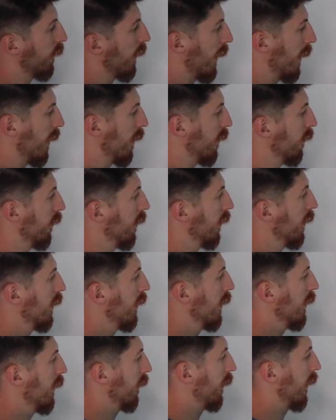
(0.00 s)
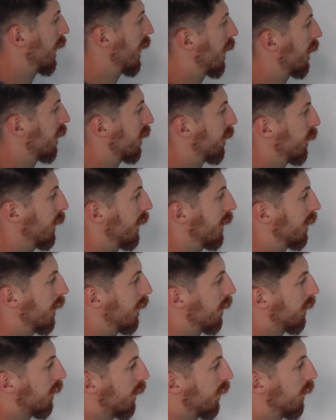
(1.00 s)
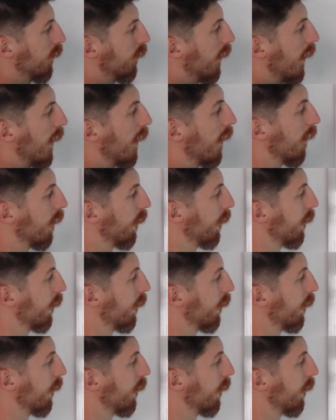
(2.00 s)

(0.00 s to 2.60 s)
of how they are split into their